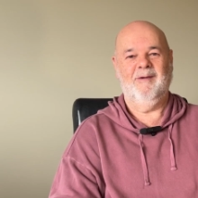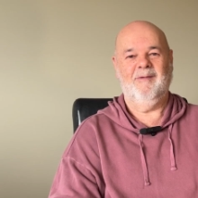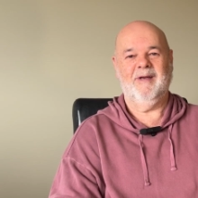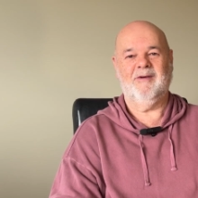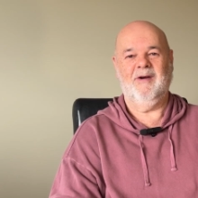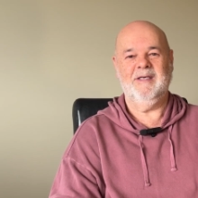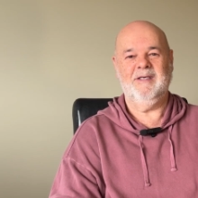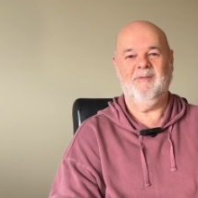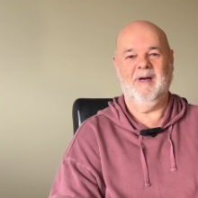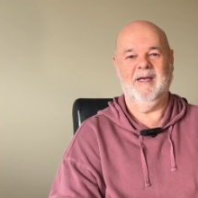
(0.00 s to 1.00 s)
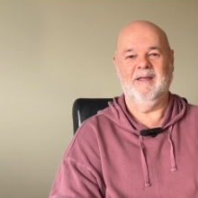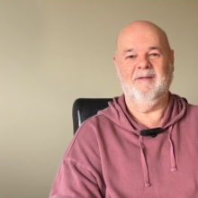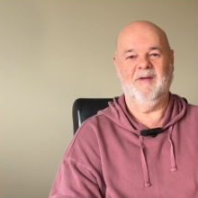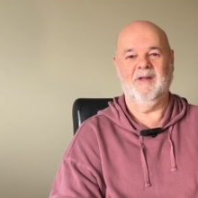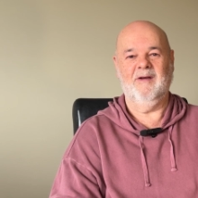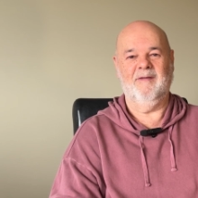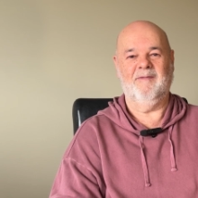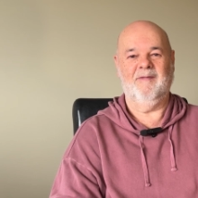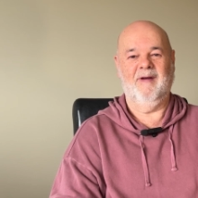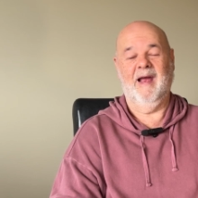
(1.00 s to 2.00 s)
What a crazy way to live your life,
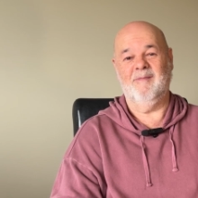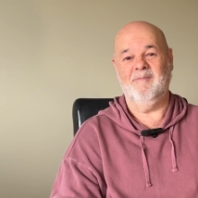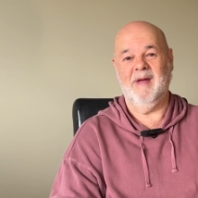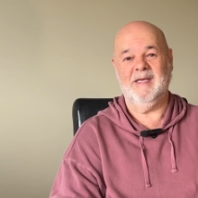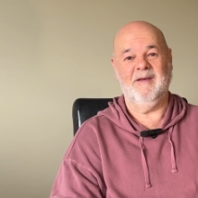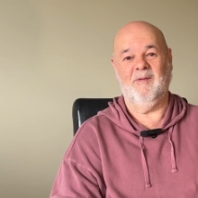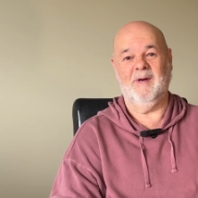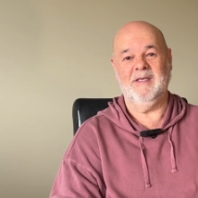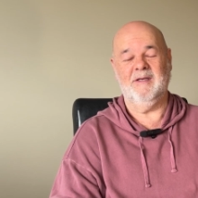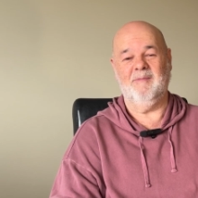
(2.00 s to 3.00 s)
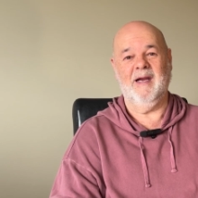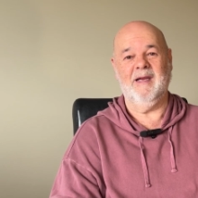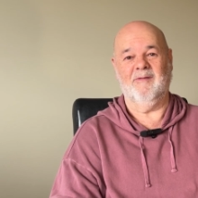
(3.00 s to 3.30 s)
and a massive waste of money,